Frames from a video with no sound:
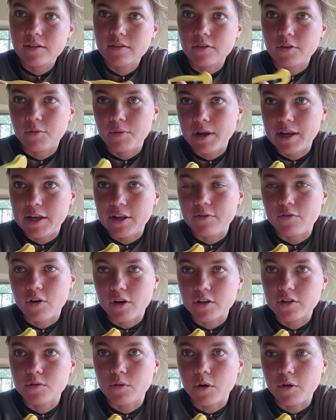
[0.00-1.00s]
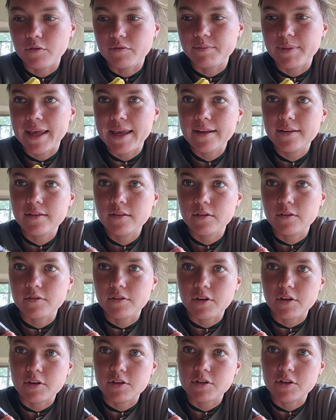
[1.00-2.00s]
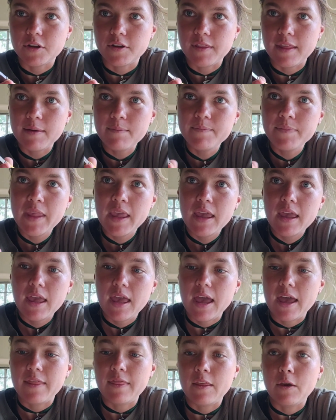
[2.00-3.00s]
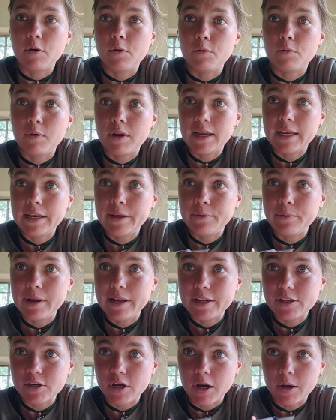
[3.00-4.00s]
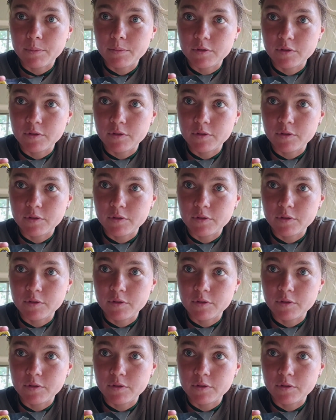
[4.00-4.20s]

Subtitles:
so really you've got 12 blades because you can turn them, and they're really sharp.